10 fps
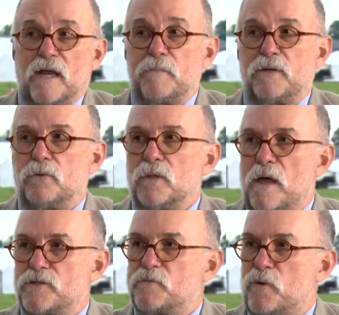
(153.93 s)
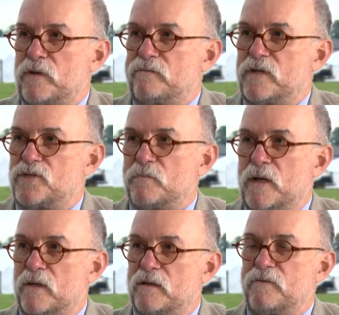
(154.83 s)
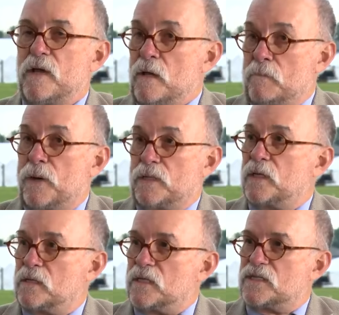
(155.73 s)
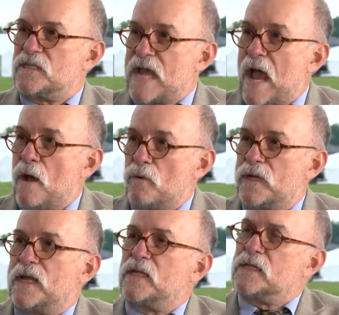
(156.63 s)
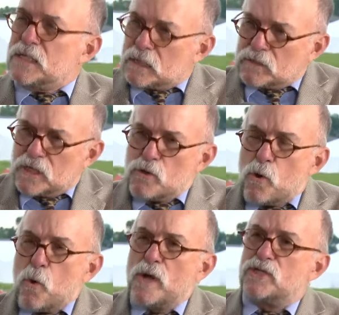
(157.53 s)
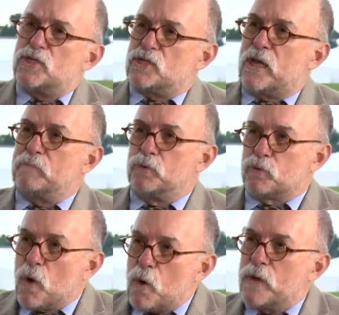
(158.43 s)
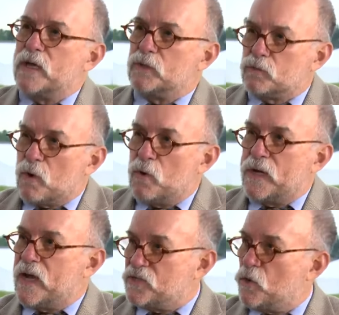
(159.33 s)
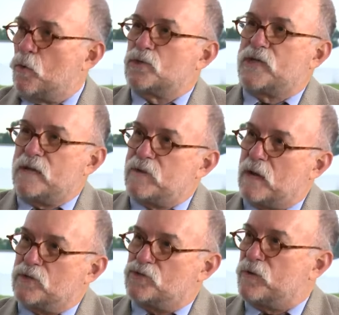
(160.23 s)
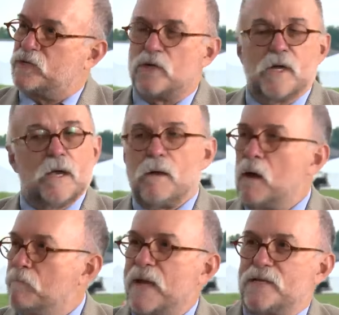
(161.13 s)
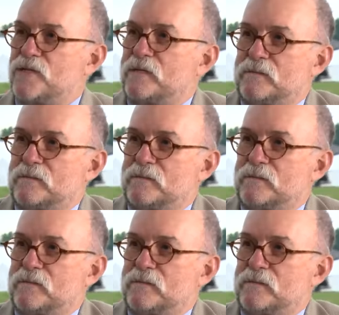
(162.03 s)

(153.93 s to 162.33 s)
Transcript: I've been to mm. a lot of sporting events in my life, but the, the sound oh, and the, wow. the, the, noise just kept growing and growing as the horse came down the stretch. Amazing.